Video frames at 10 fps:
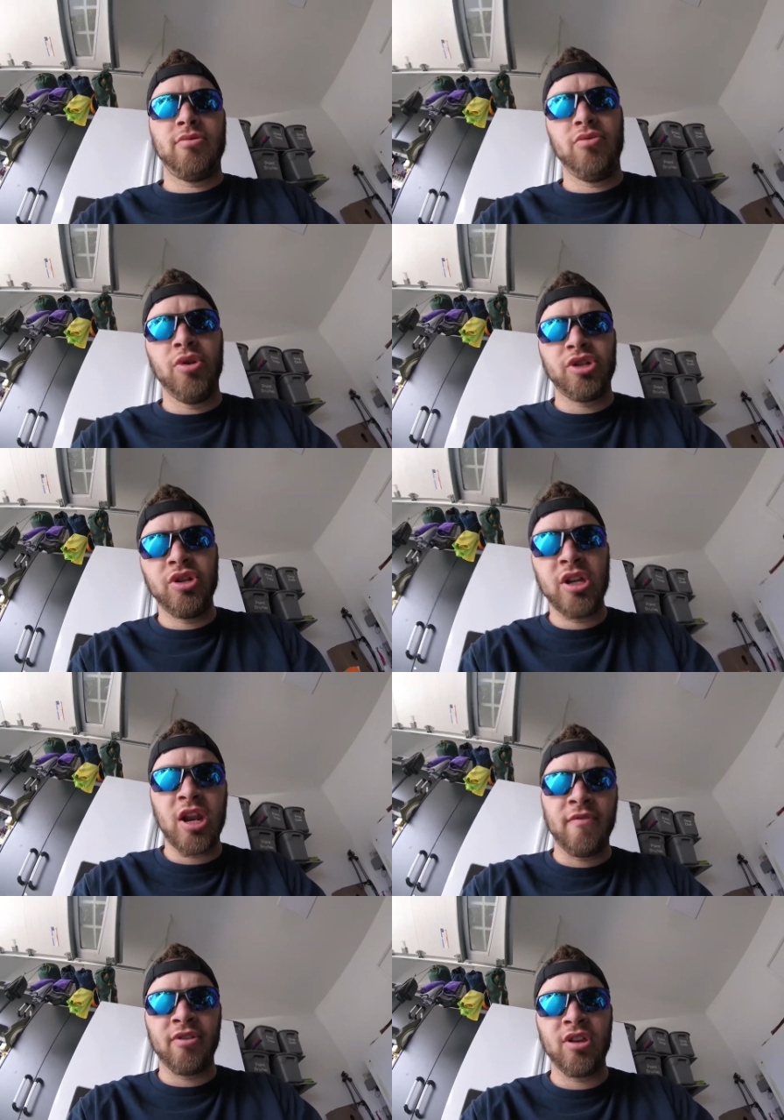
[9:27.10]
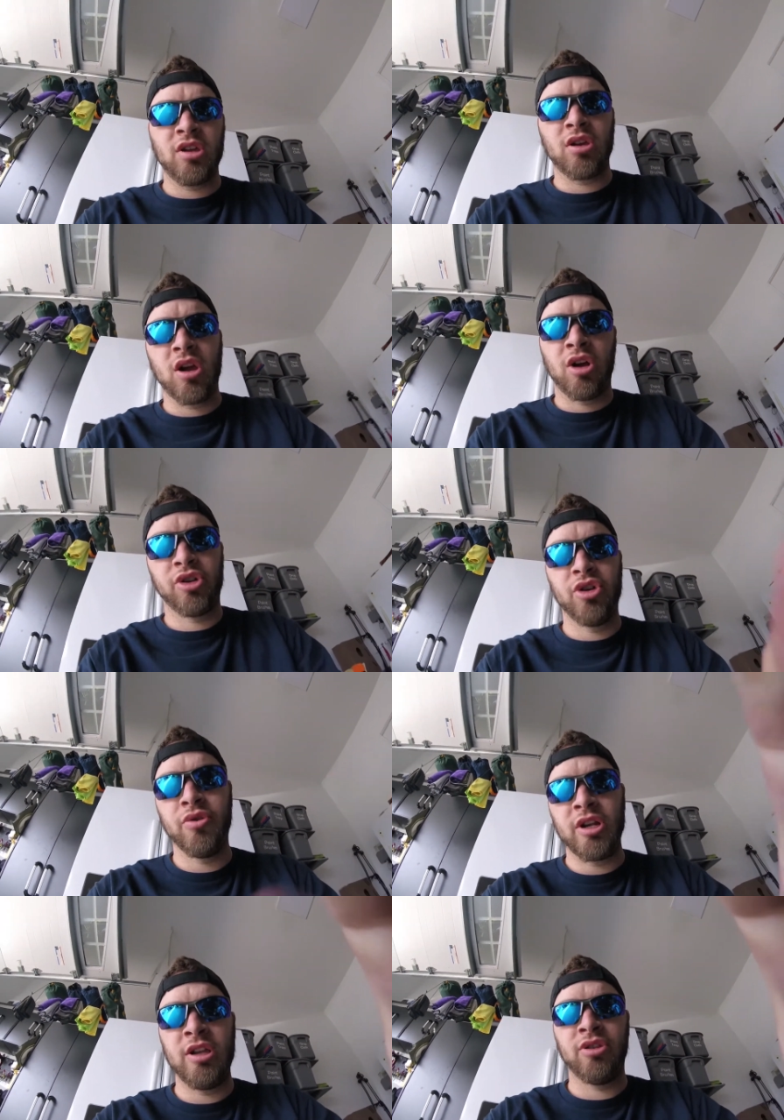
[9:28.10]
once you get everything, and I'll show
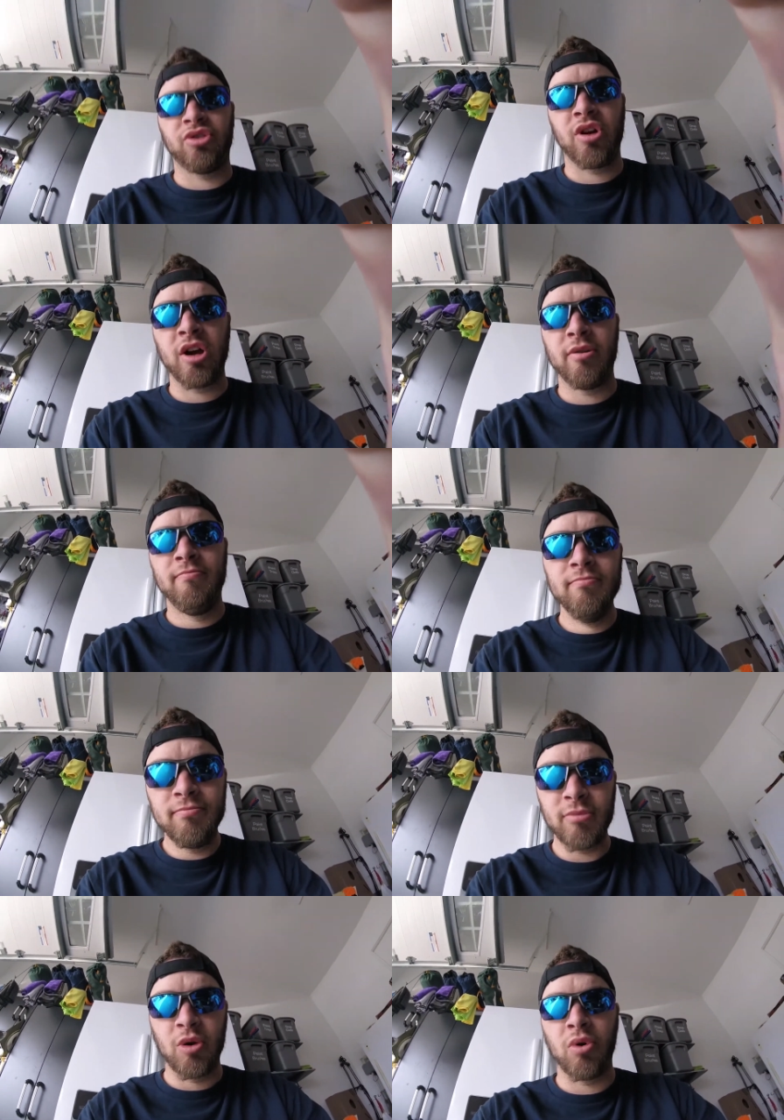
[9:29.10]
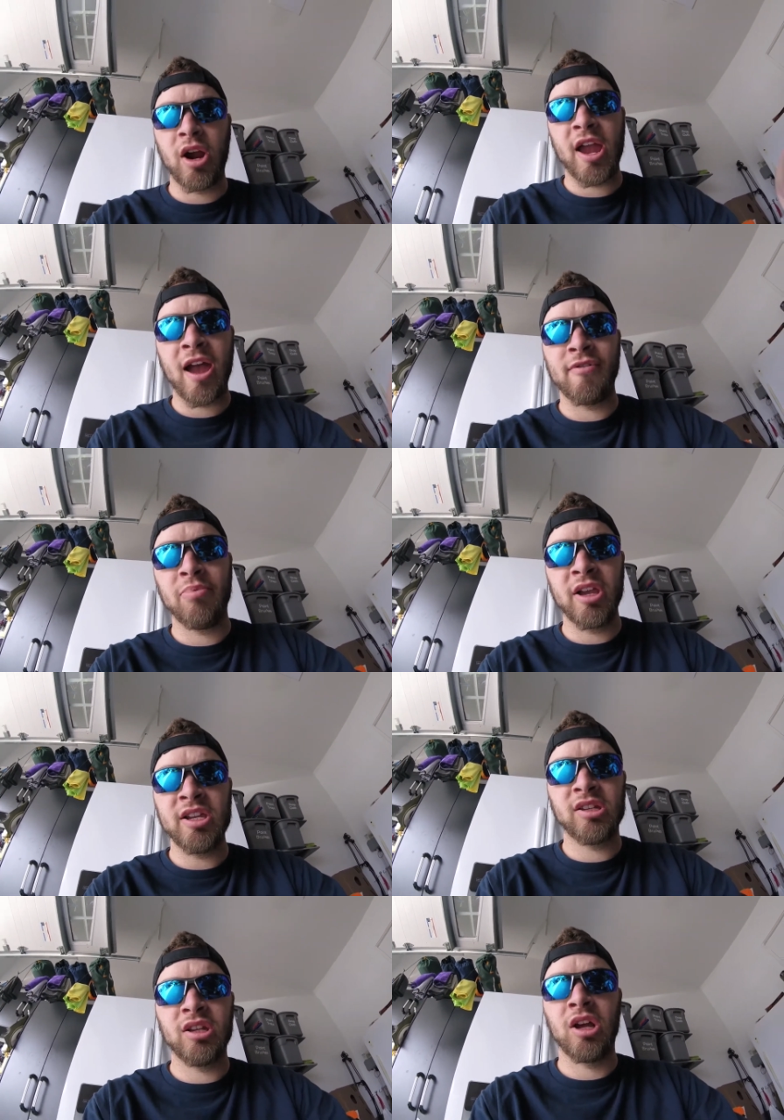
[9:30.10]
it in the truck and where I have it
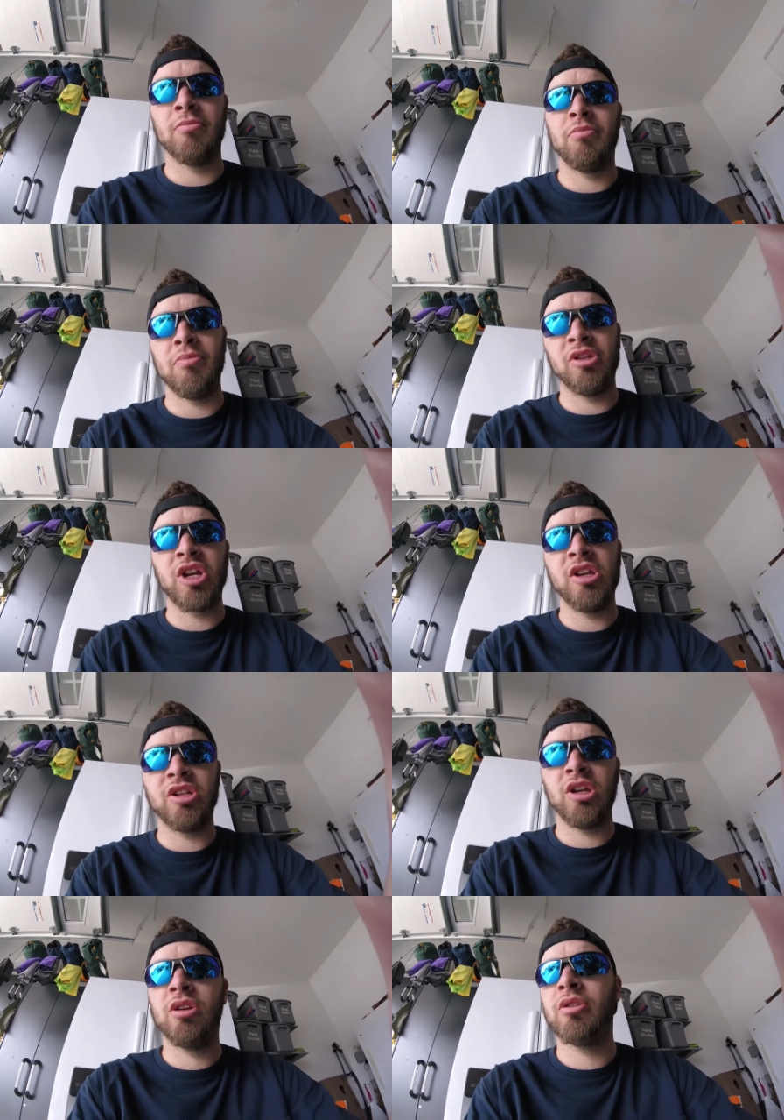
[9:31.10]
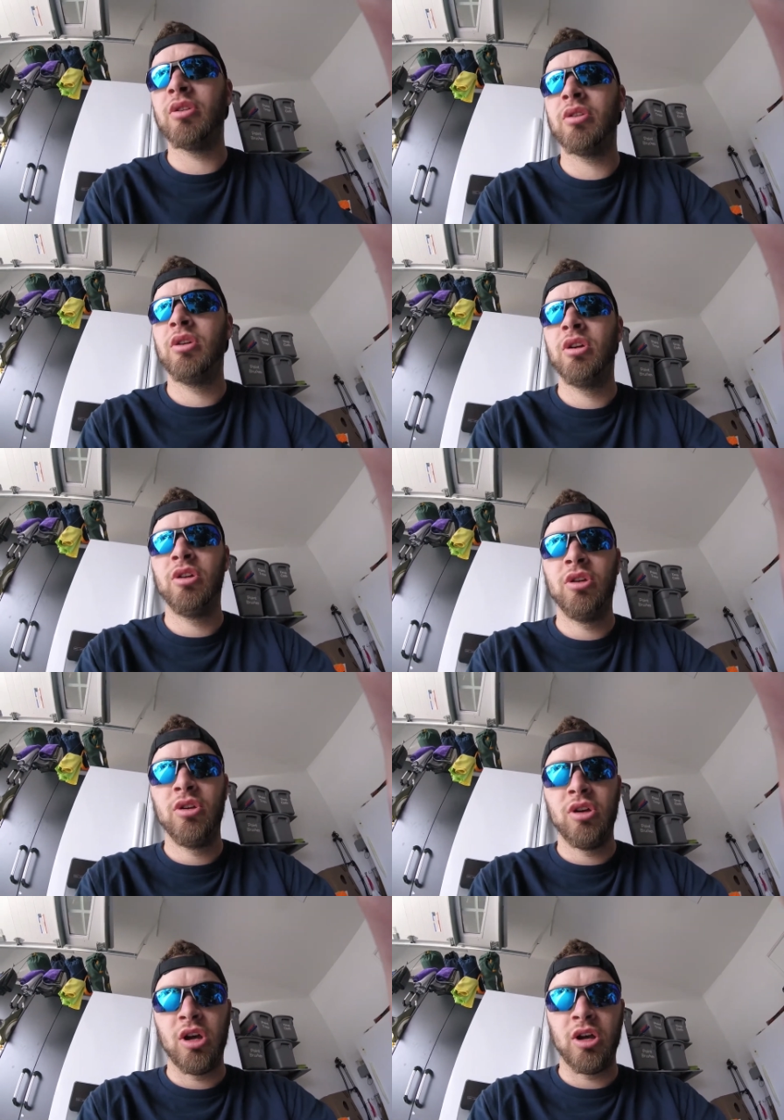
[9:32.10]
placed, and I'm going to be changing here
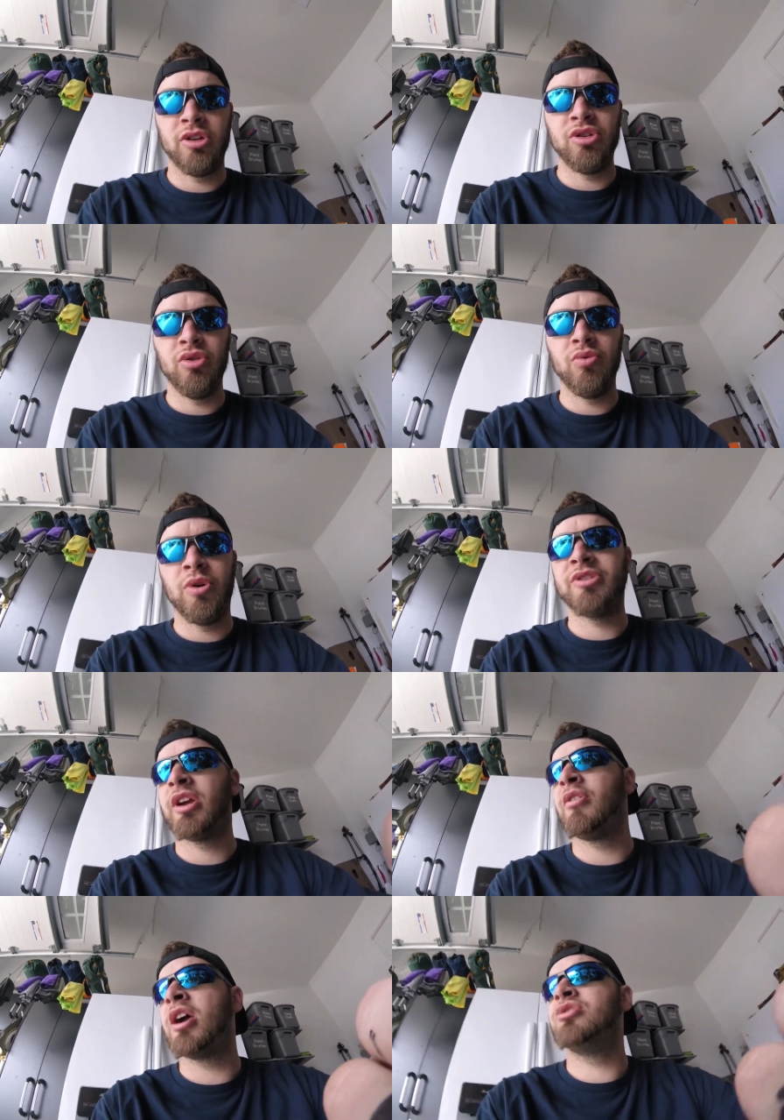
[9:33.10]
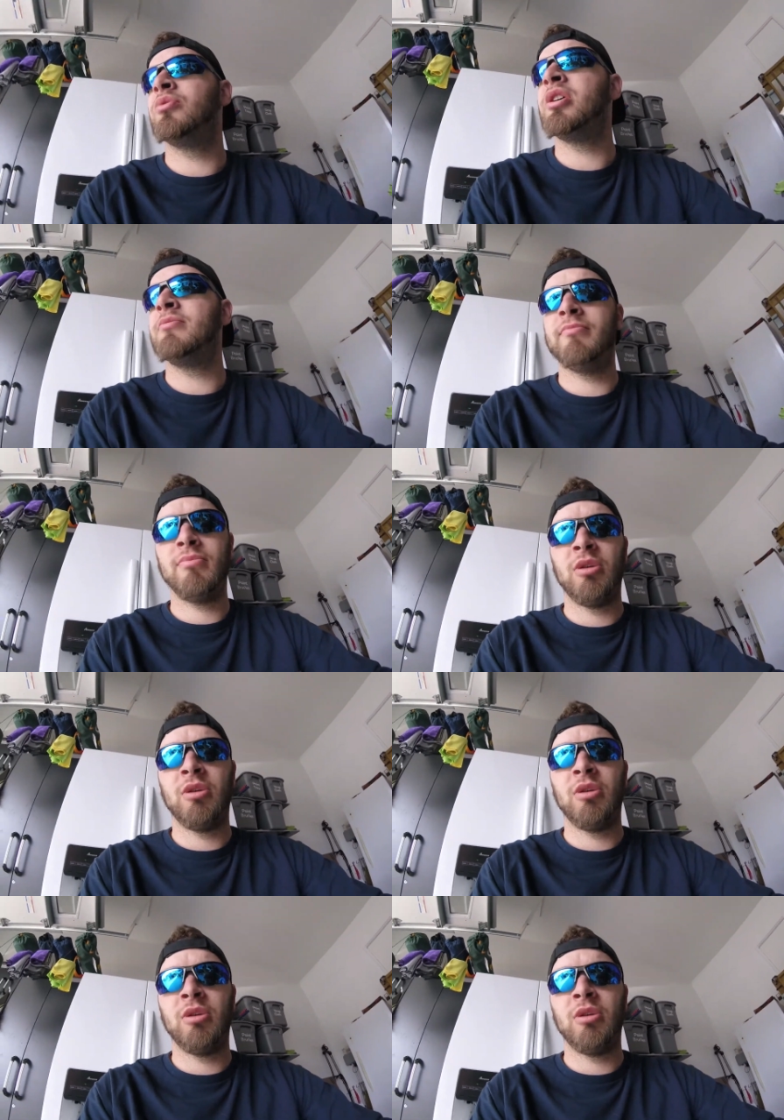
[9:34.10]
soon once I graduate.